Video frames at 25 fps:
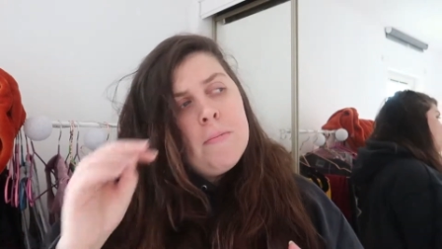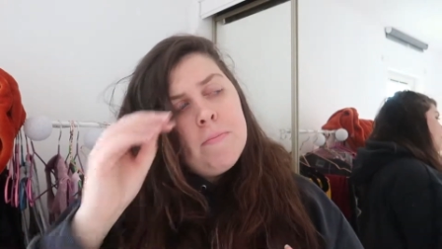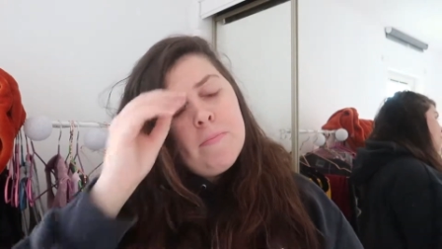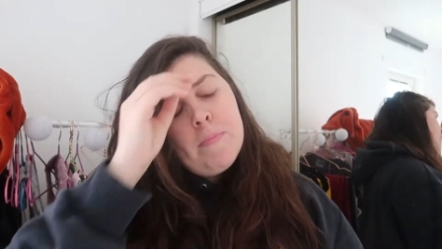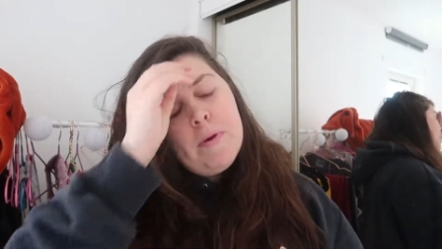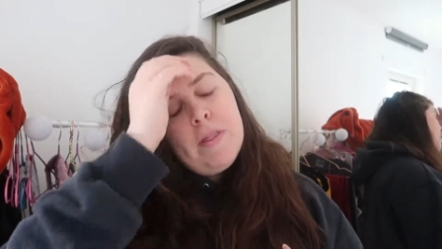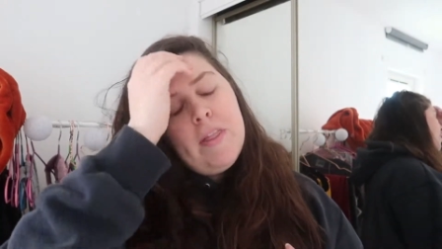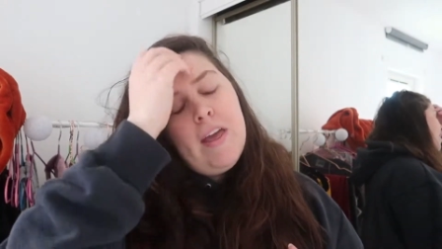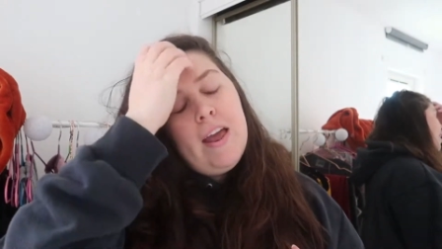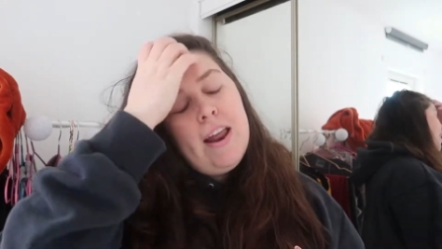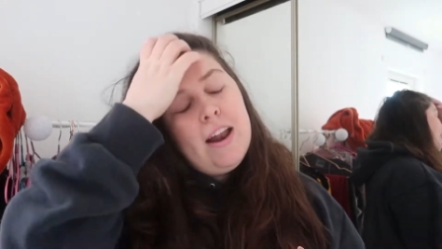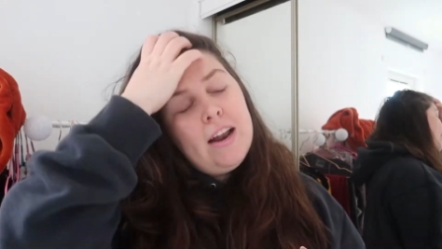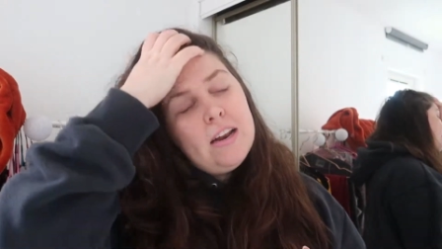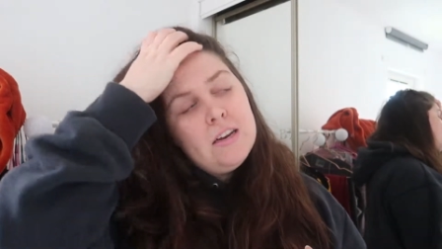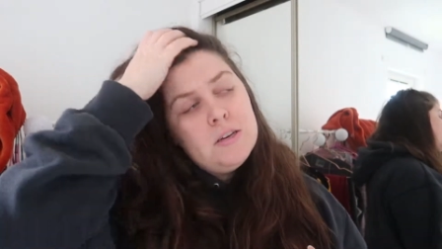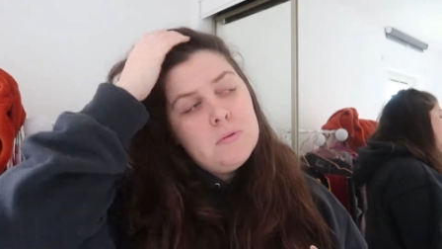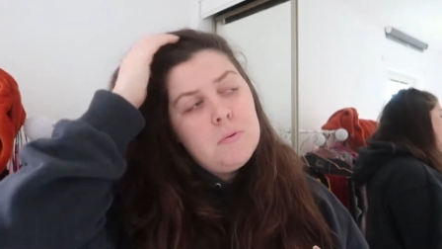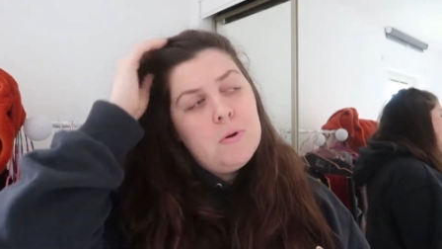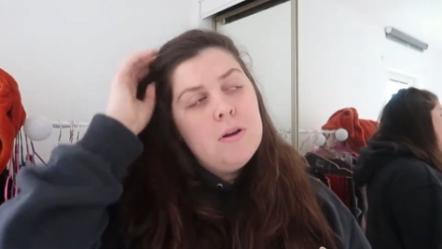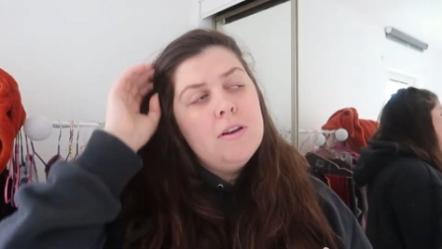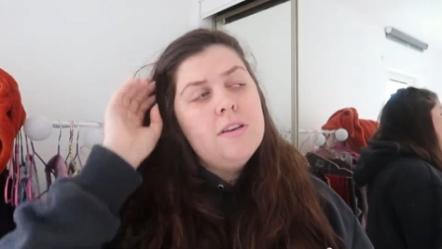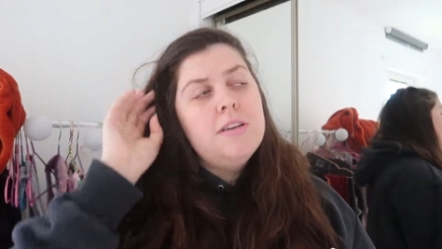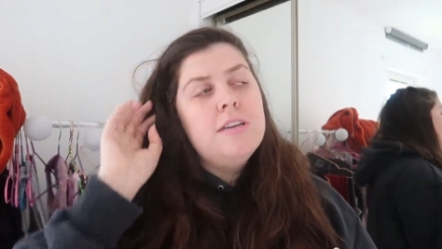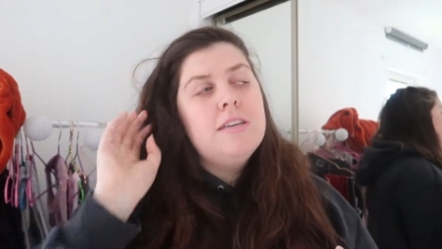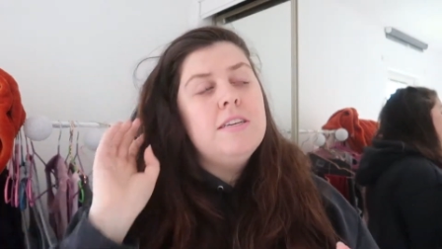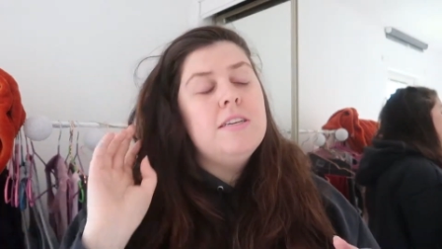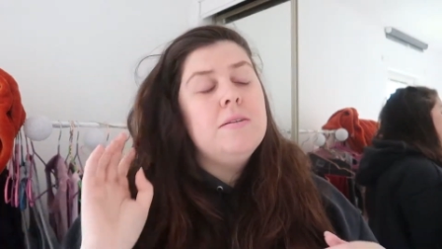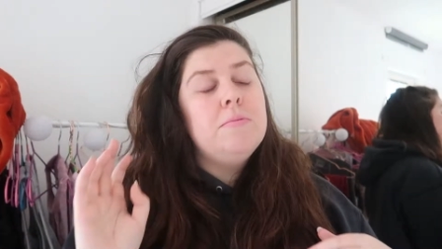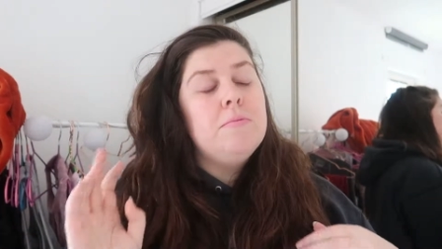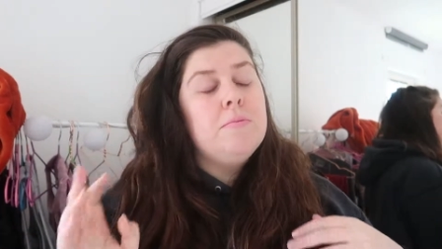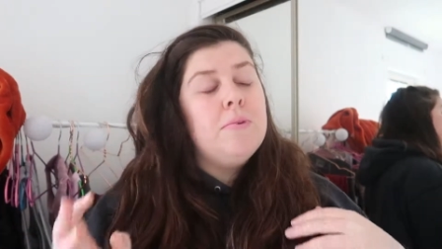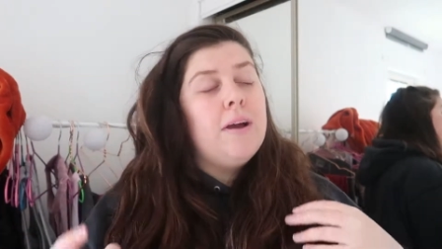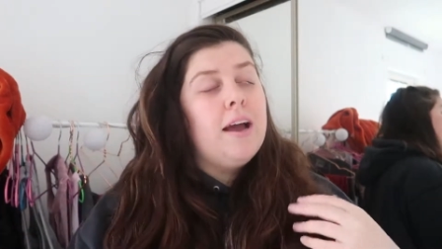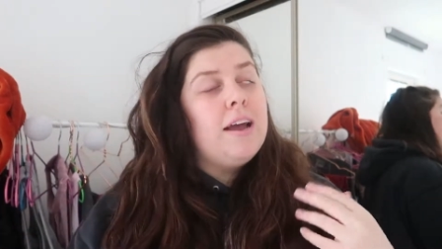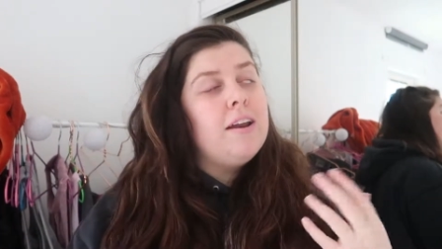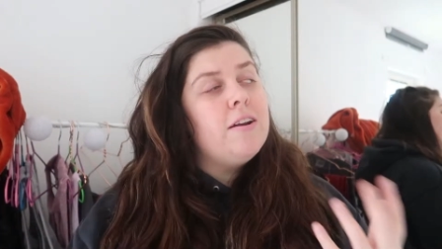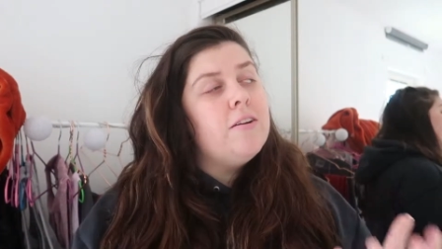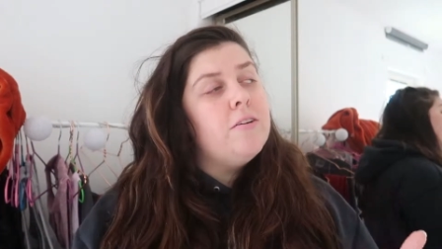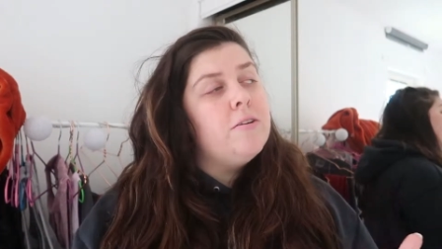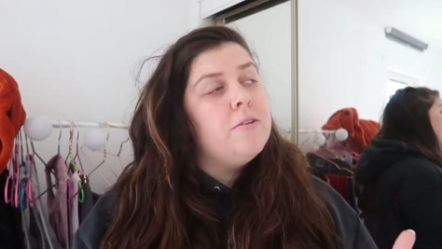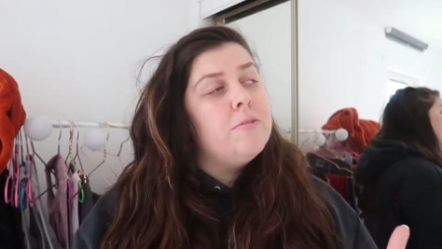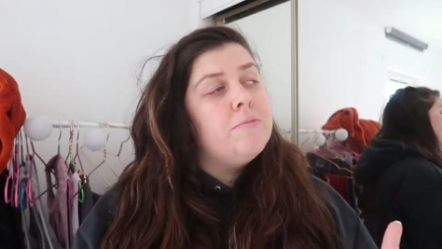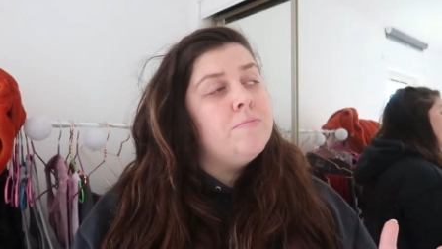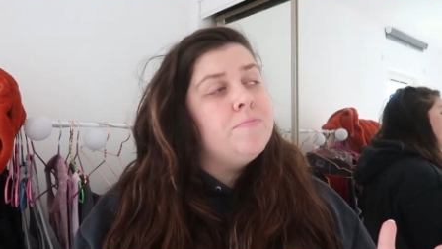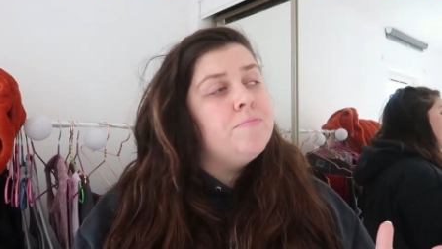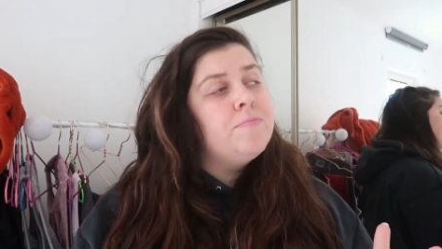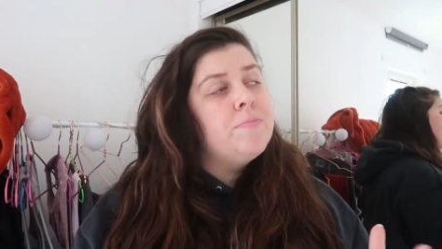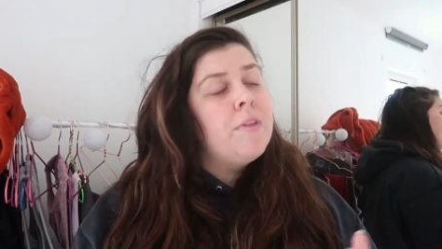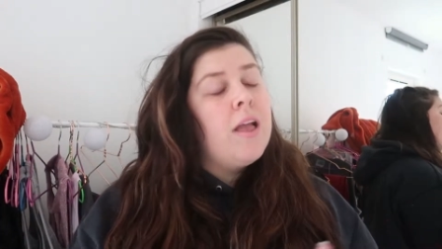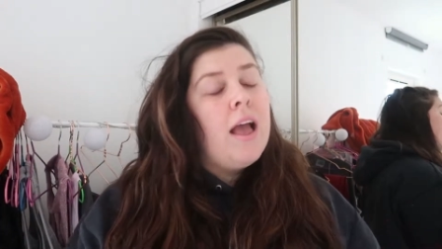but then I just wanted to, I don't know.